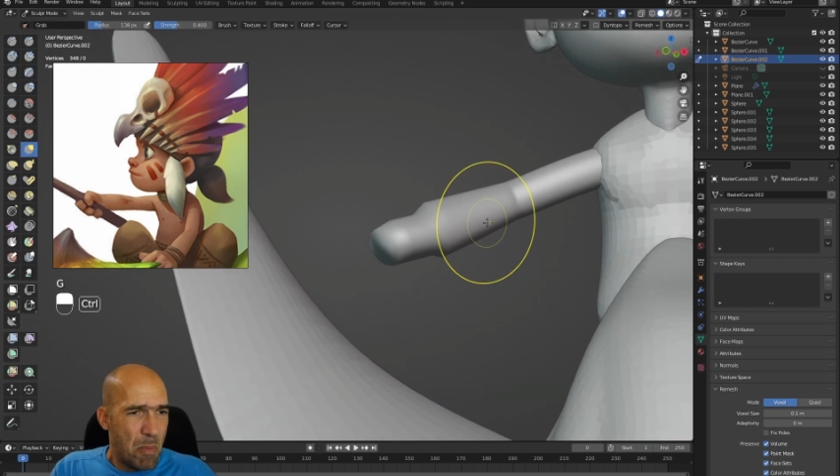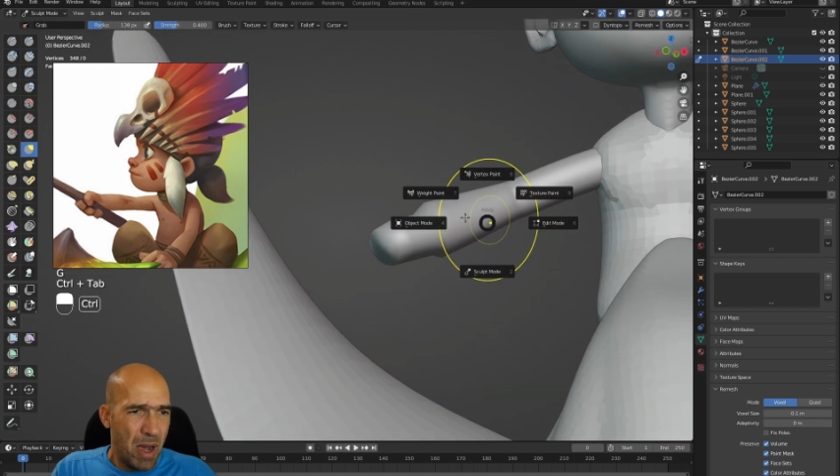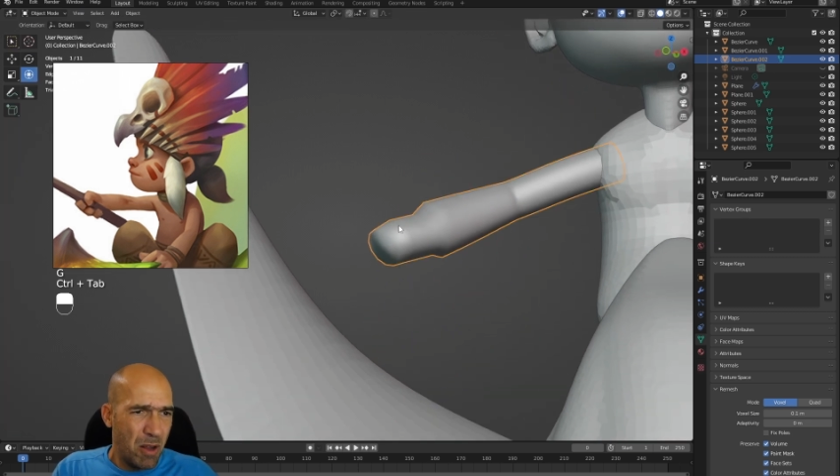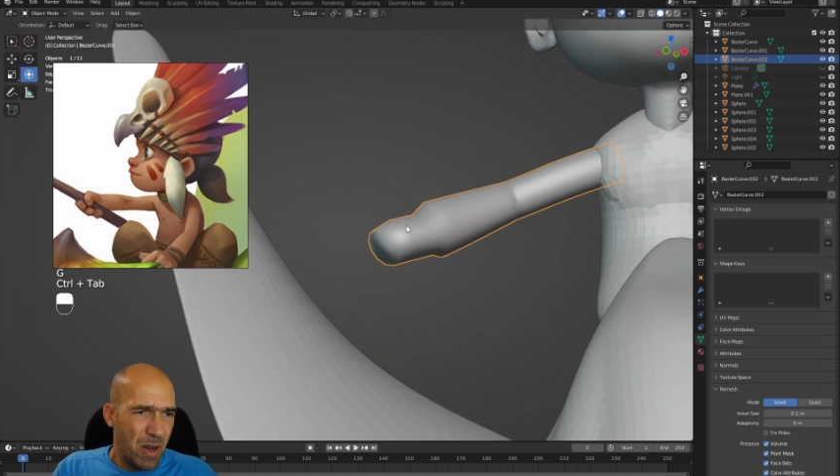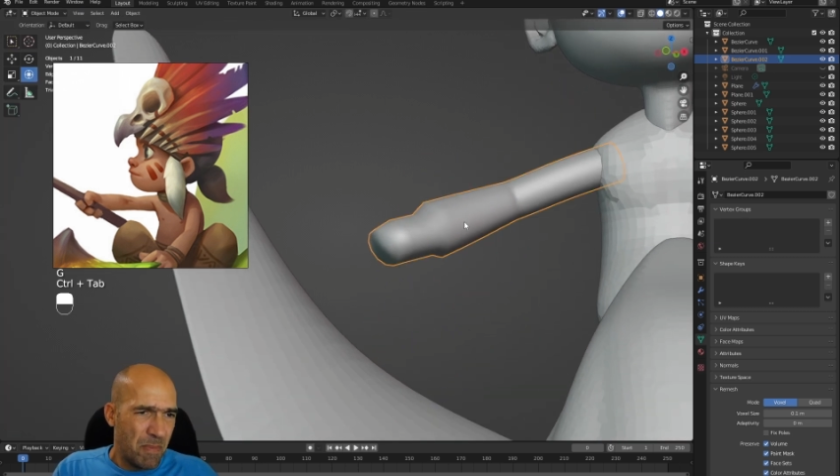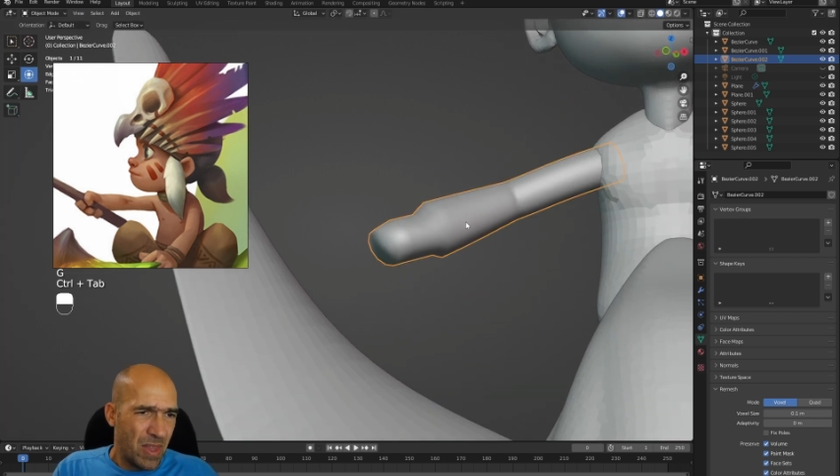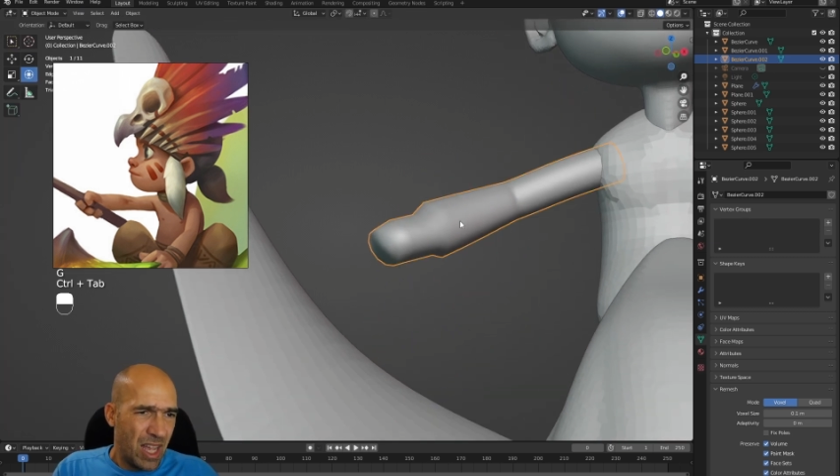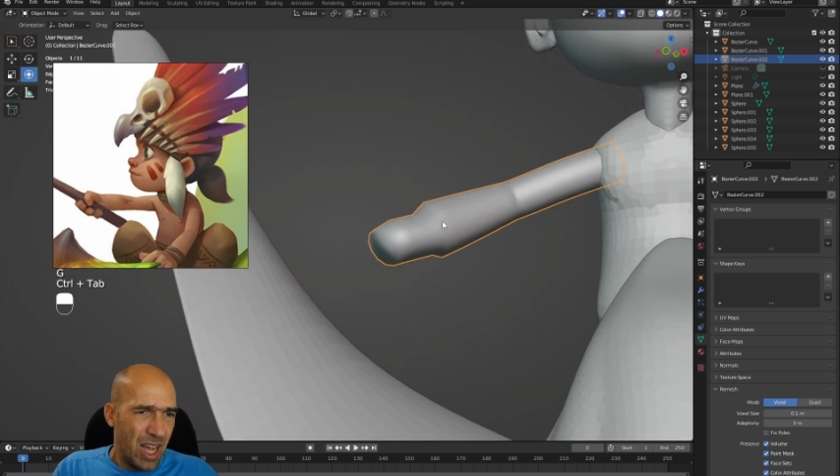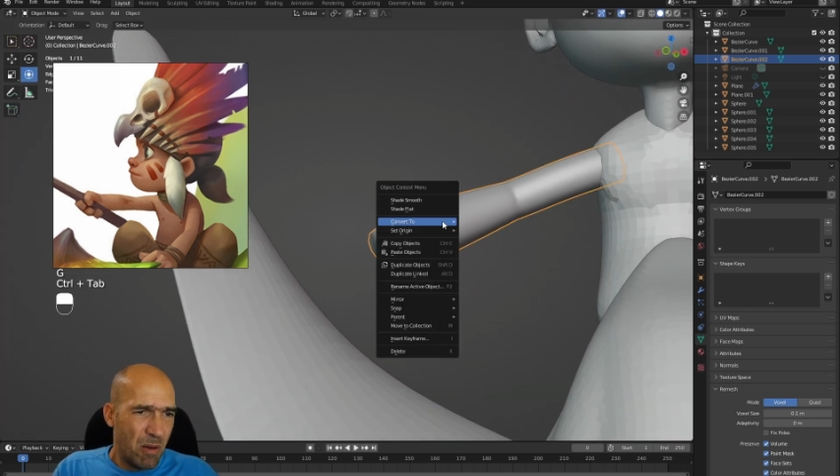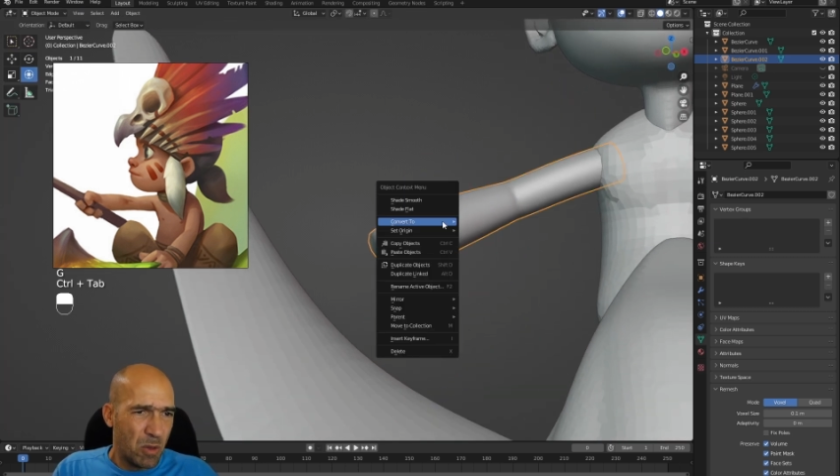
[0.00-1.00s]
By the way,
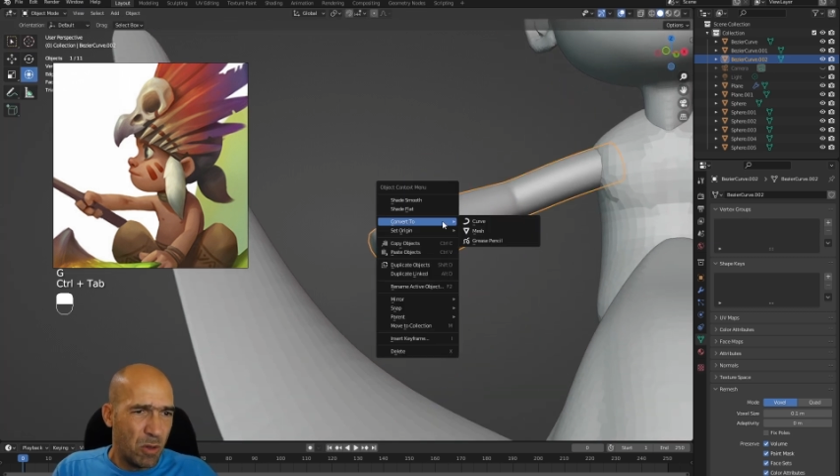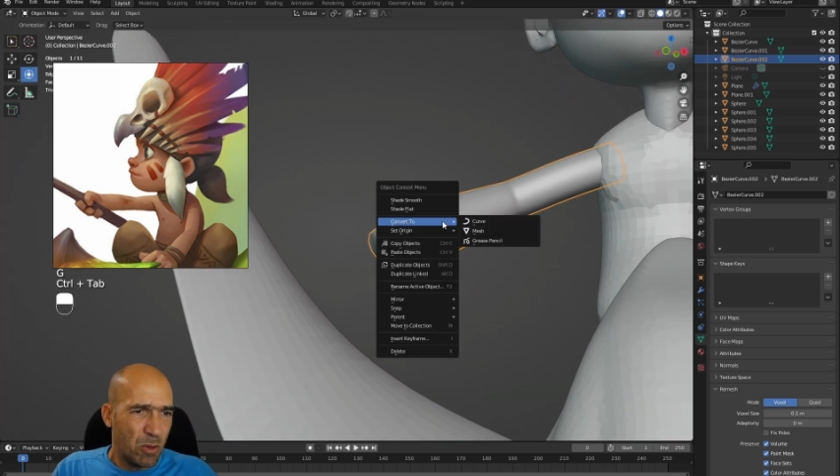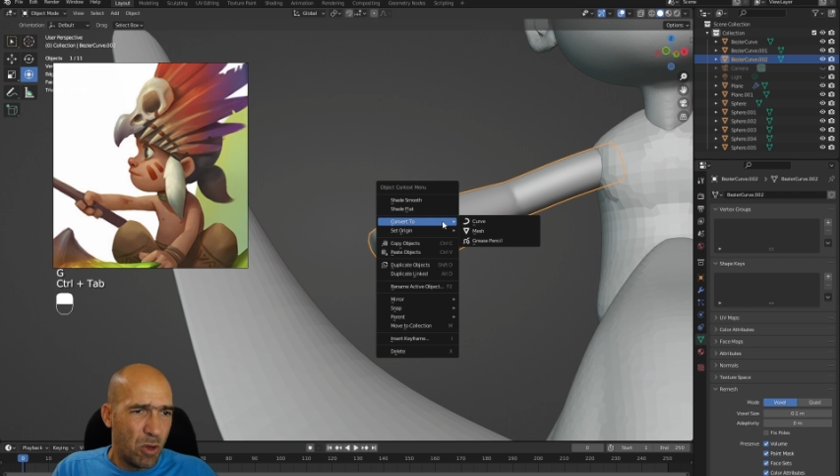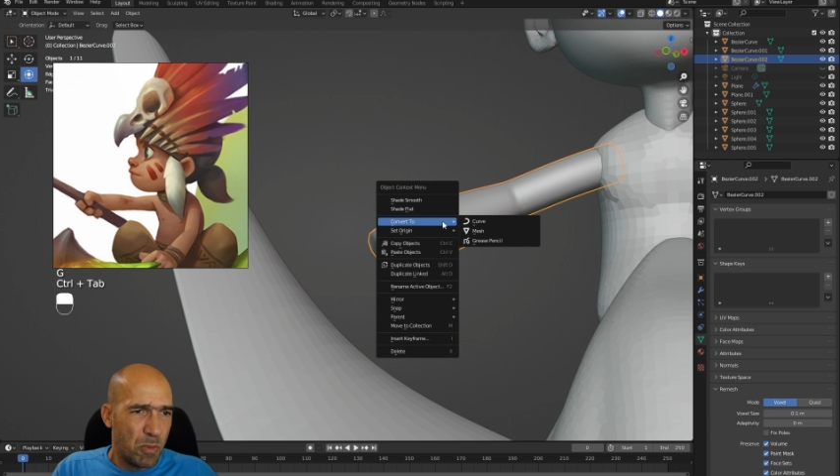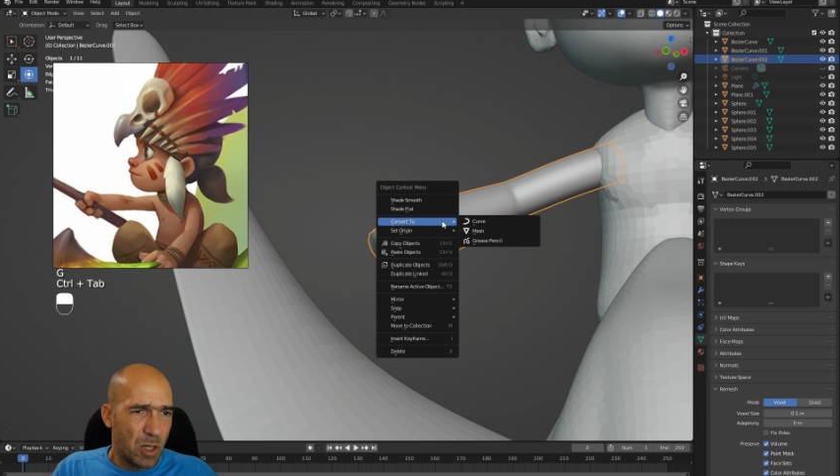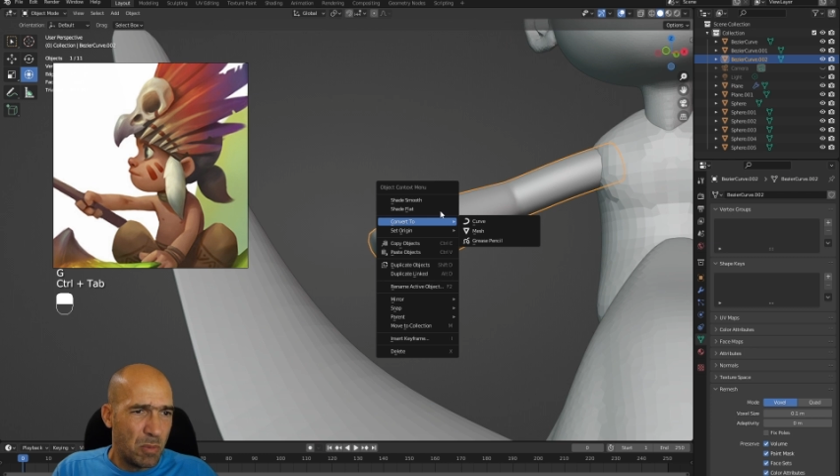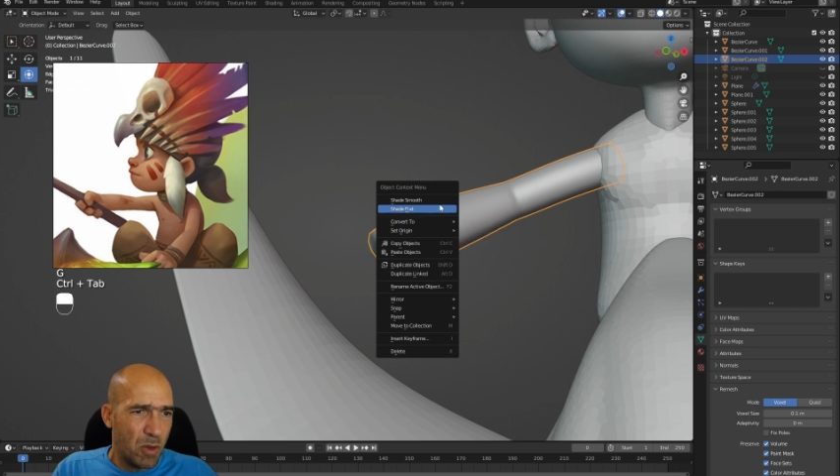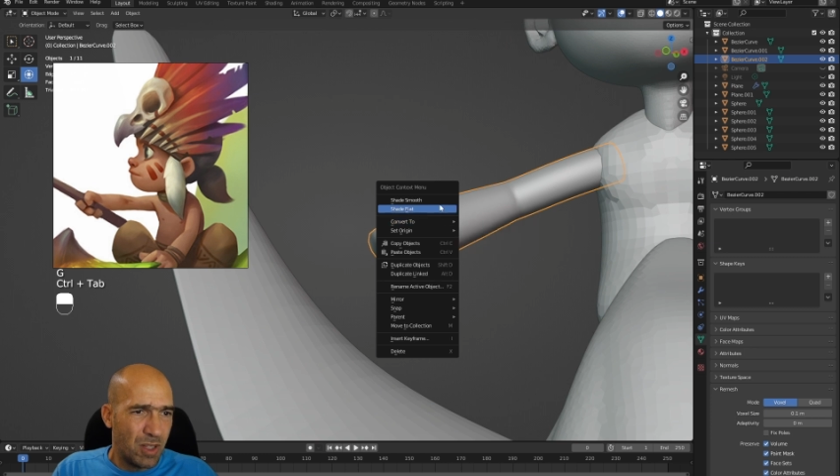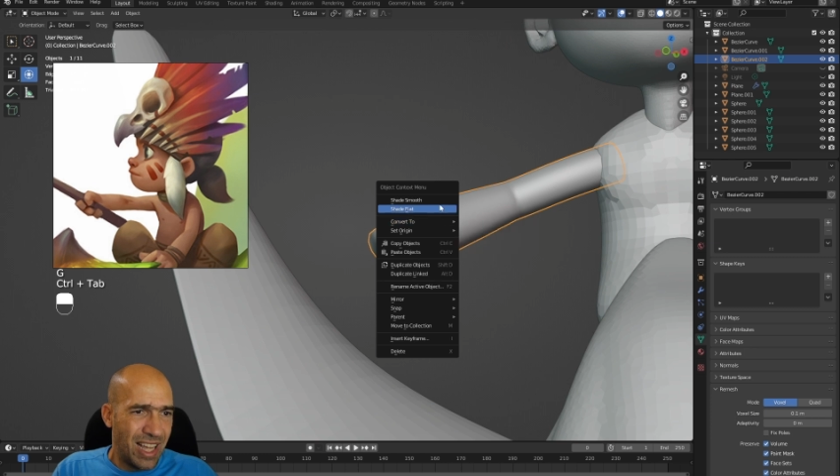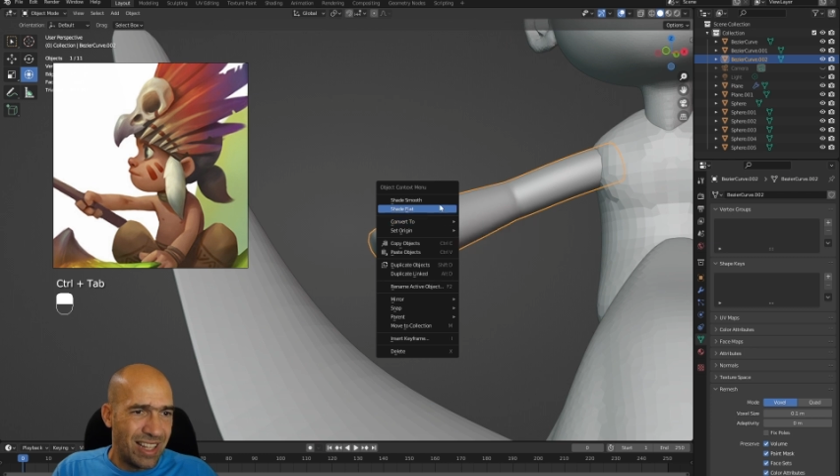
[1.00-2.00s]
I will go to object mode